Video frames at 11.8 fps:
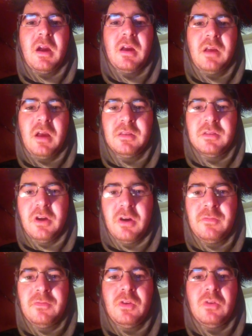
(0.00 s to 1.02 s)
I
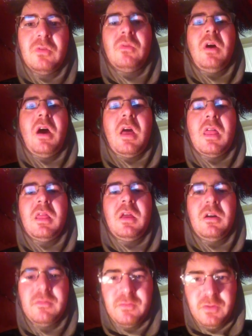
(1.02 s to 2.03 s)
love you. I
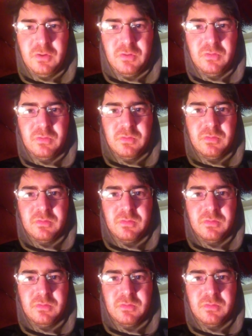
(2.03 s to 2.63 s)
love you.